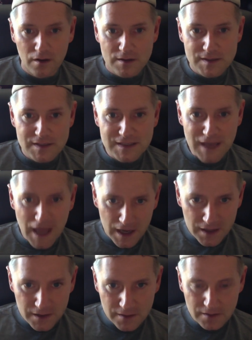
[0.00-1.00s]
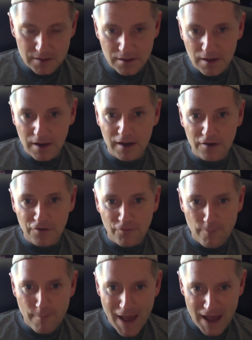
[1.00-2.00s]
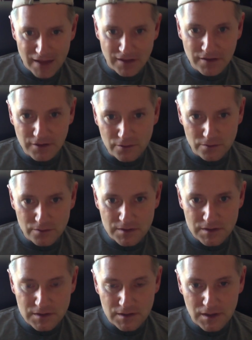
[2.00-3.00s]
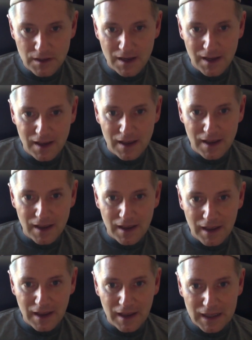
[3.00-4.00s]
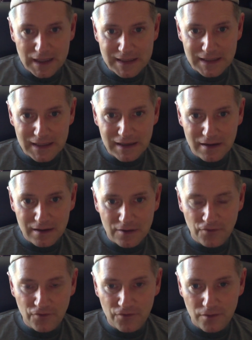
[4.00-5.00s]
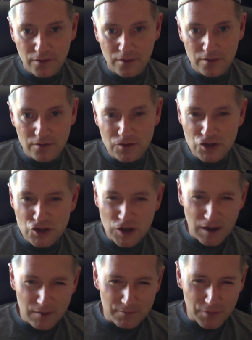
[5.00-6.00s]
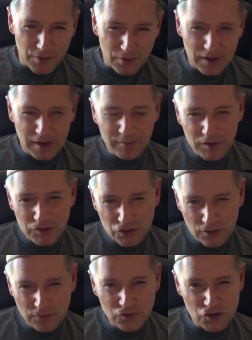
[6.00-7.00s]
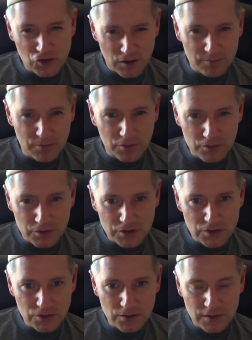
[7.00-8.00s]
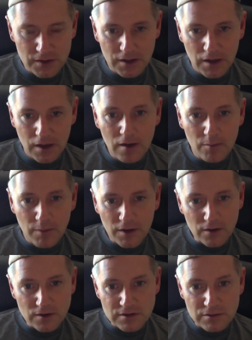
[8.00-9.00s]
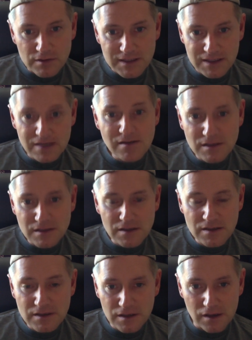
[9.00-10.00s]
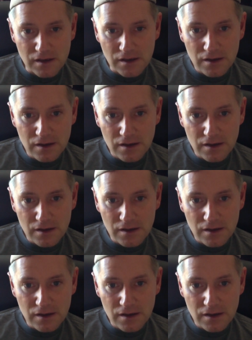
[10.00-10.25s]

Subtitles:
Sagan and if Matthews and if Jumbo, and I'm not sure if Jumbo would do it, but also CCC,